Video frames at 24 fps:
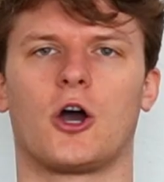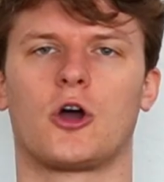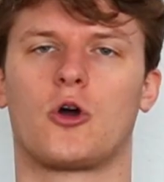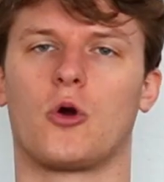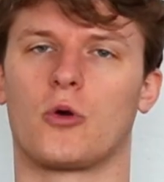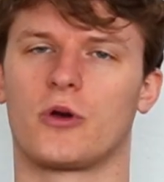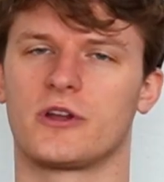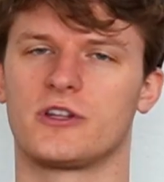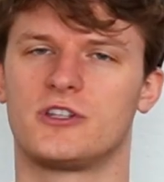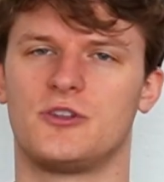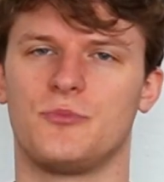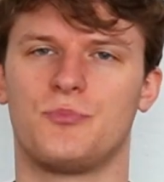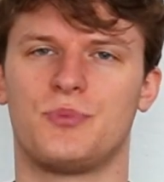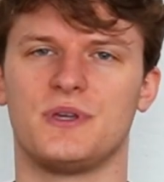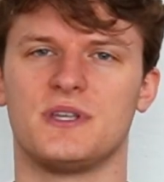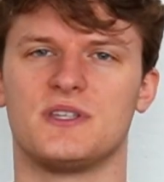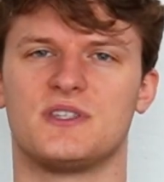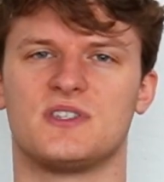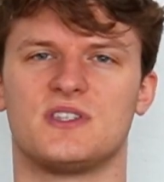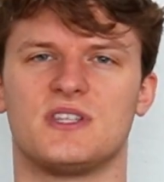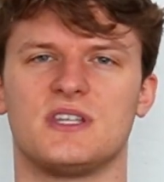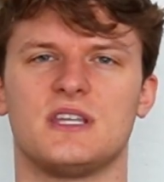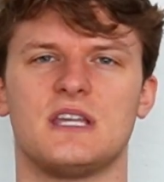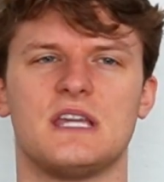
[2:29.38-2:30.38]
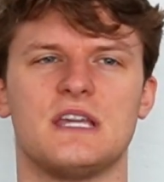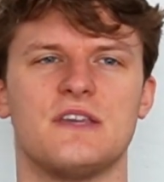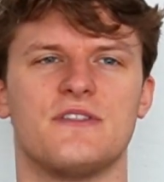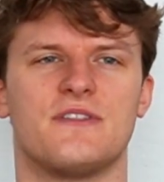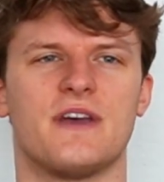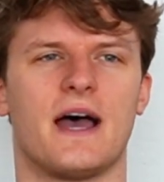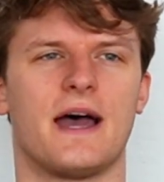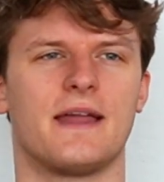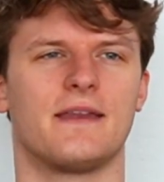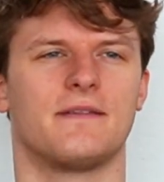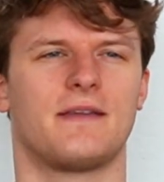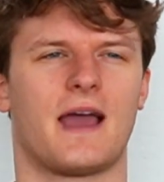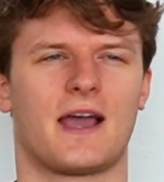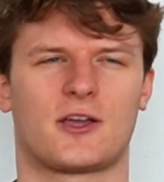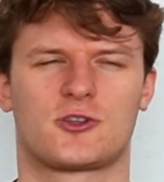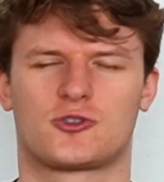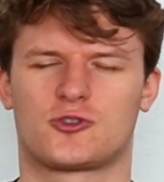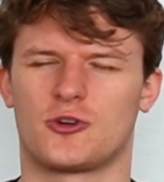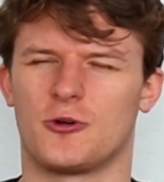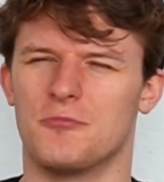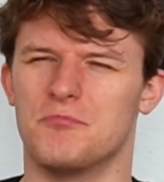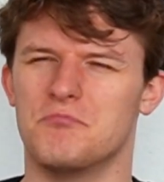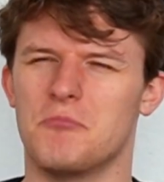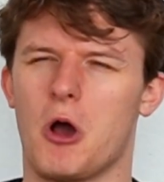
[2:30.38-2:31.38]
According to BC, that
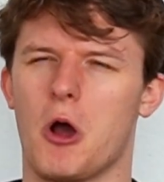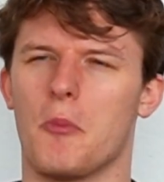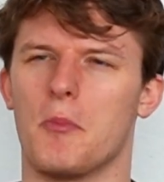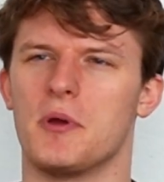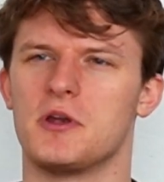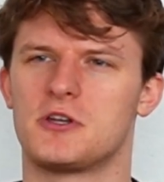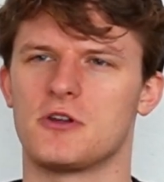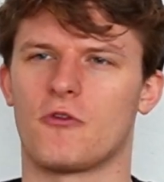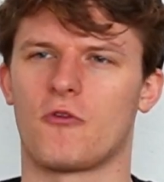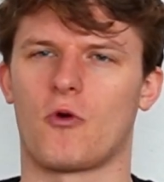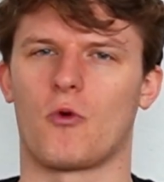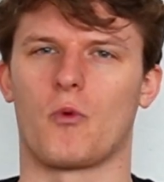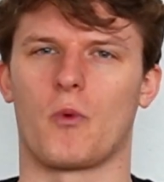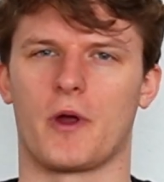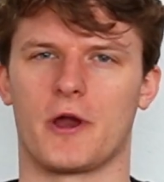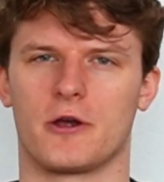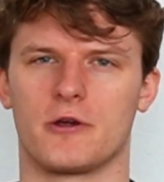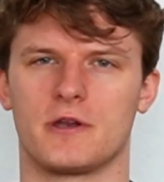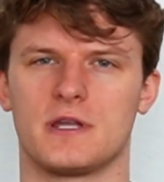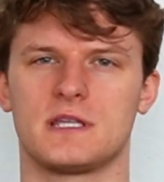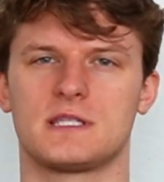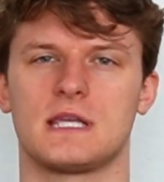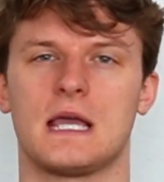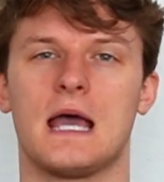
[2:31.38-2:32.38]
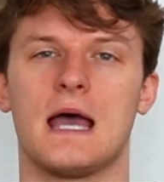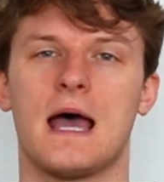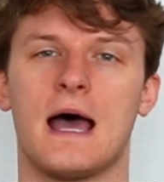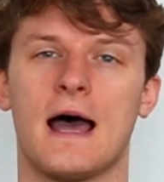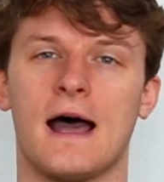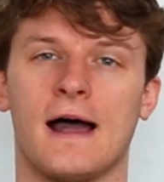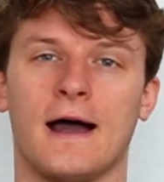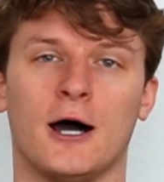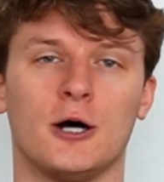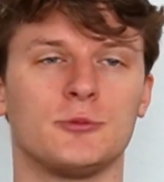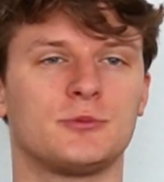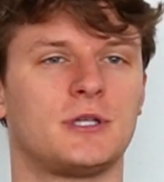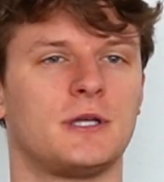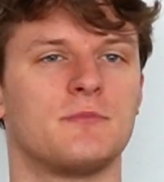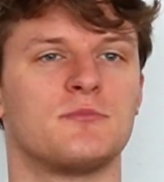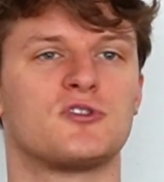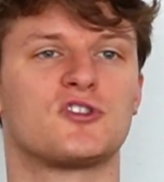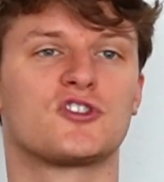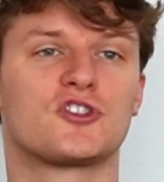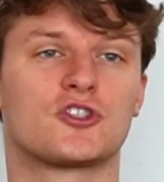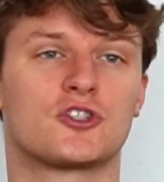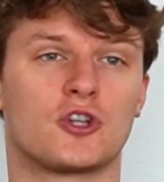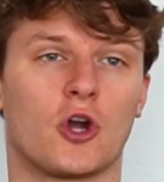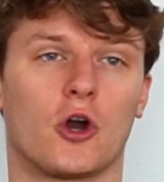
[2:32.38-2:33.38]
extra moment of awareness helped him
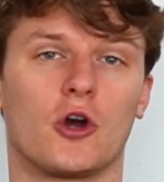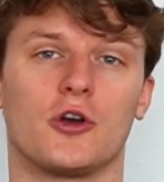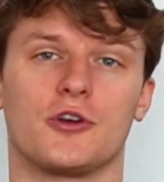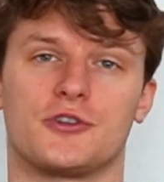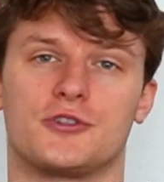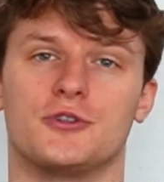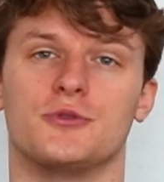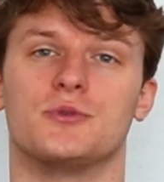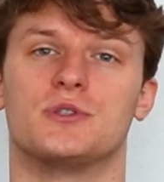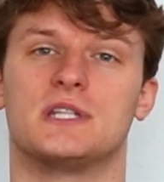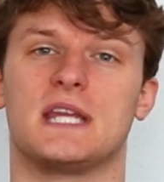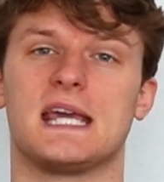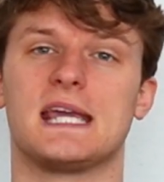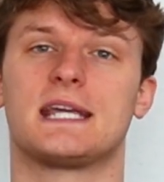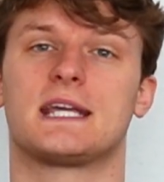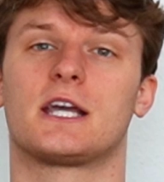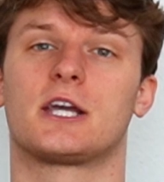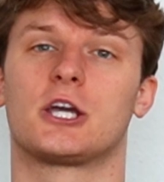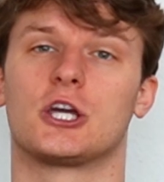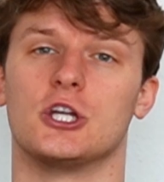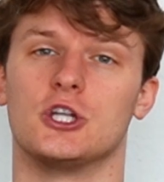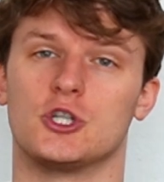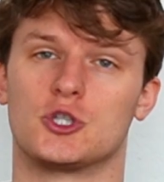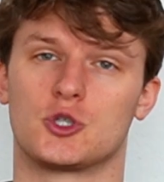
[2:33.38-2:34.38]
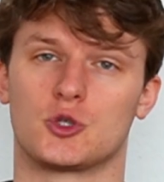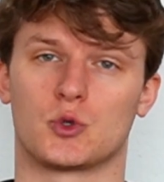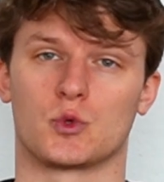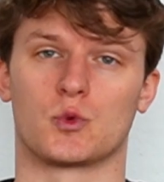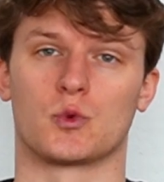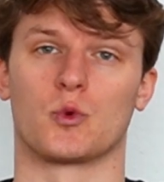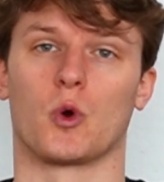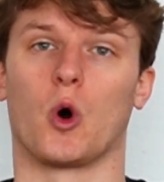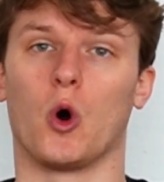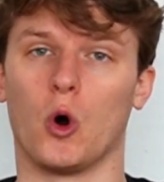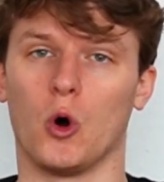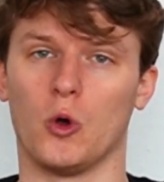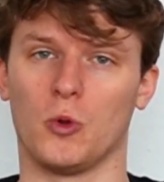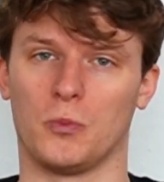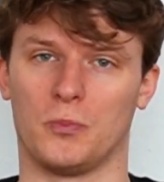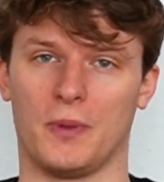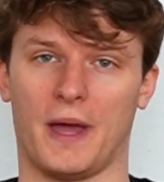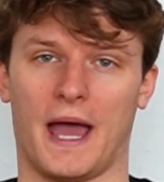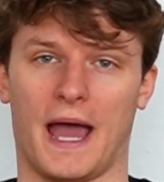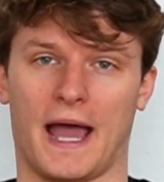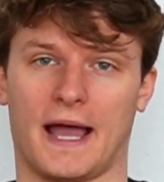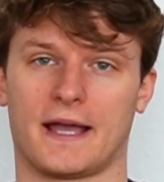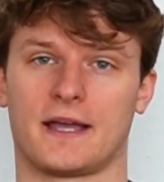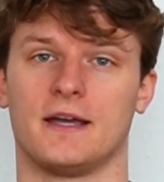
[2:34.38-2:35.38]
start to take control
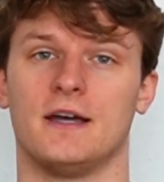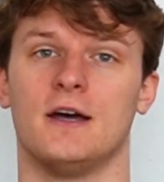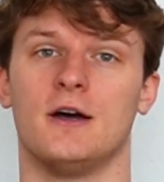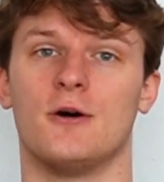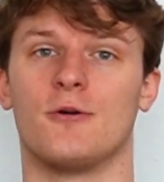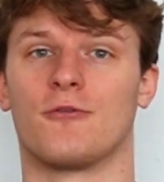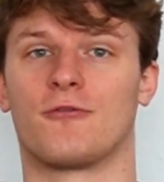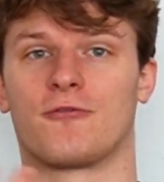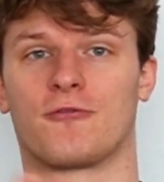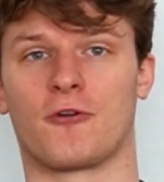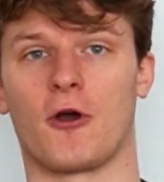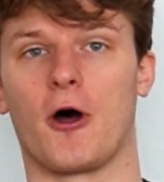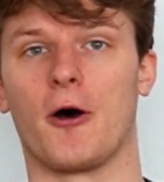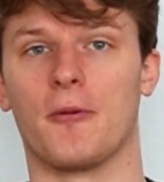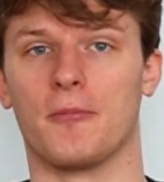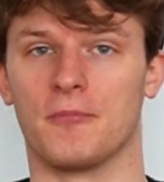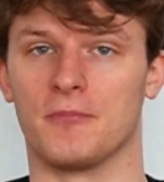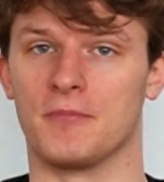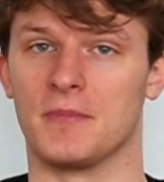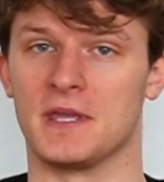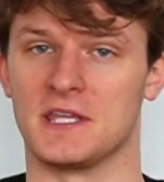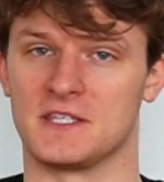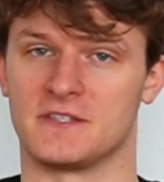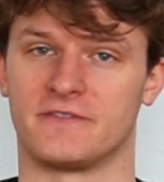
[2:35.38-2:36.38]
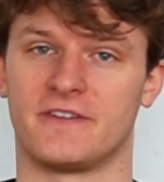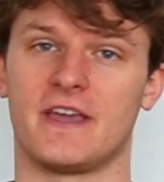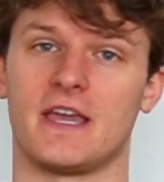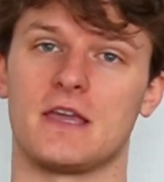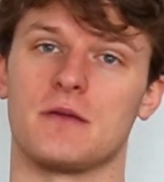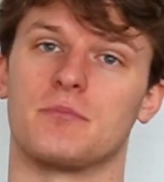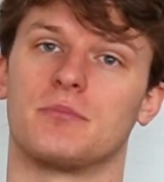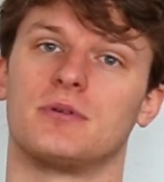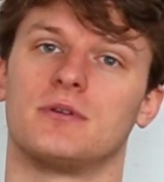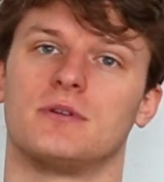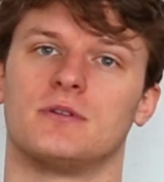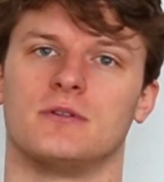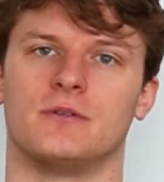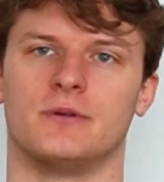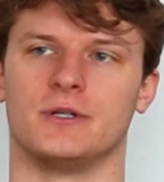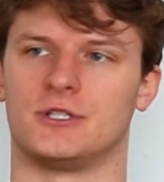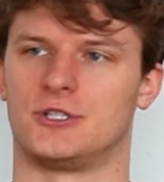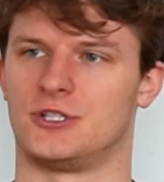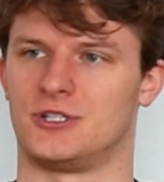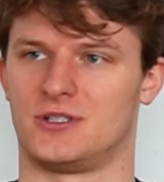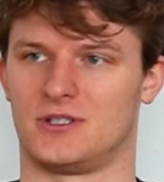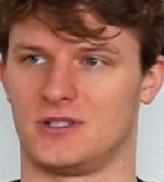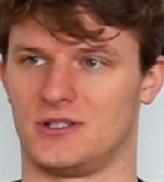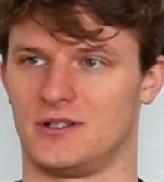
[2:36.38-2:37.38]
back from his vape,
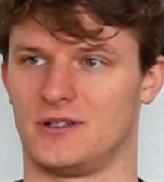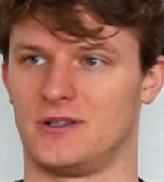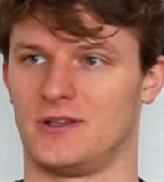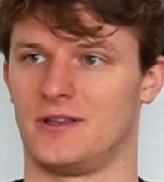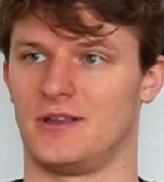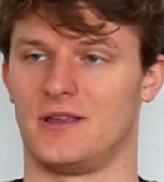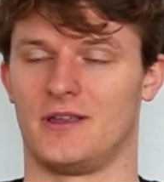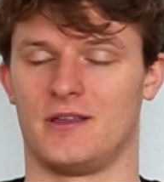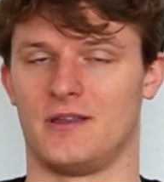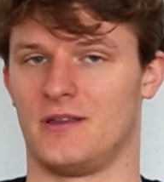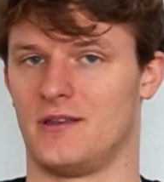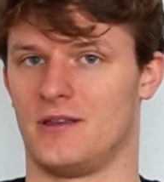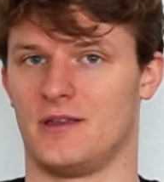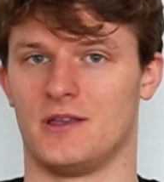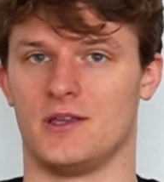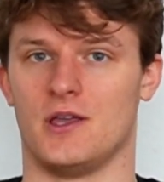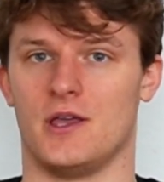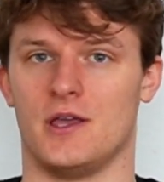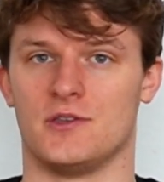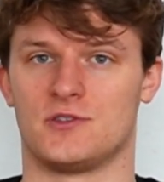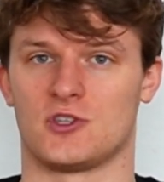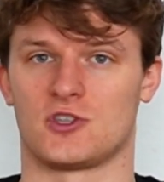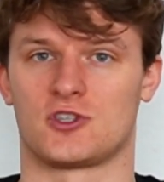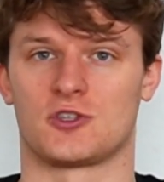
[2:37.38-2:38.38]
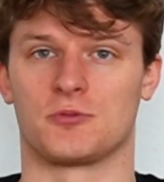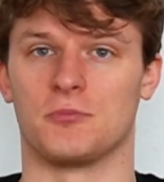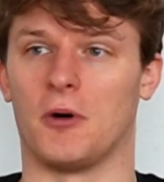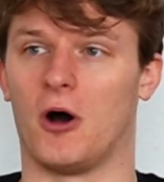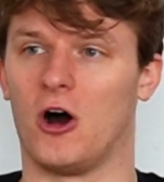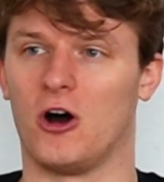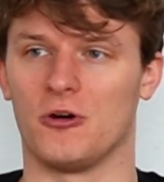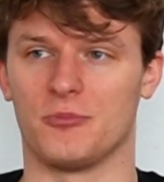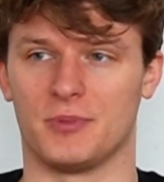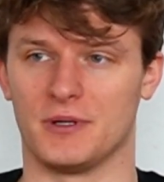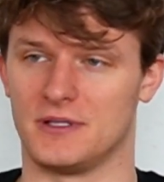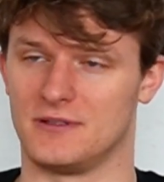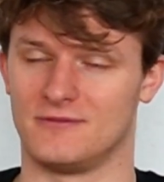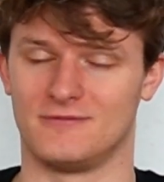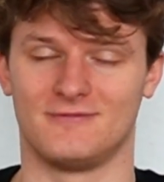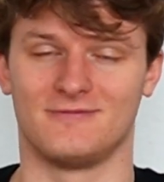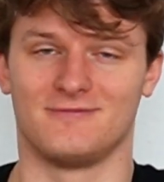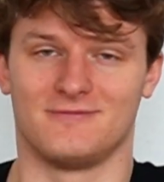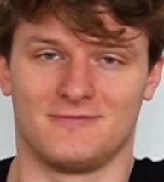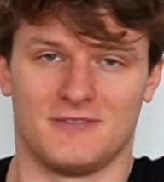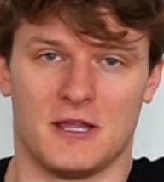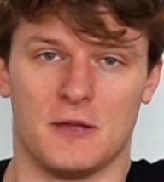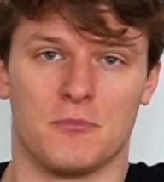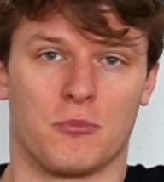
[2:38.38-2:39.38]
which is a small but
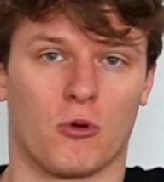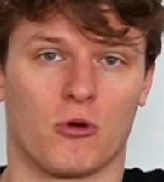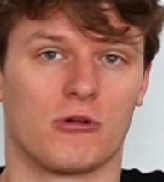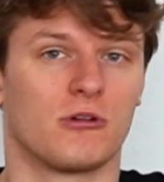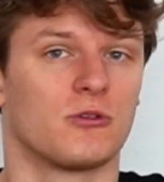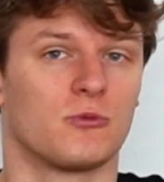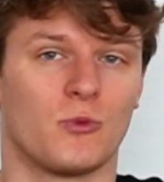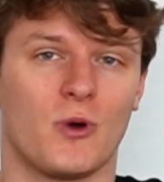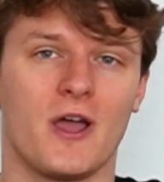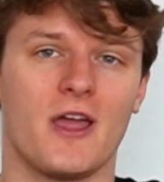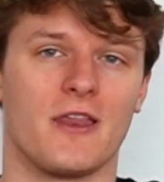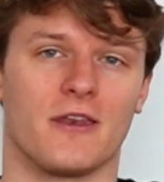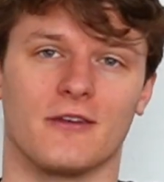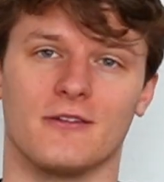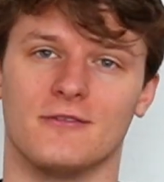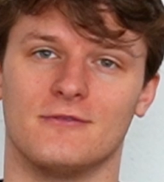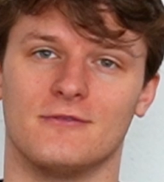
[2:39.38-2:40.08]
important win.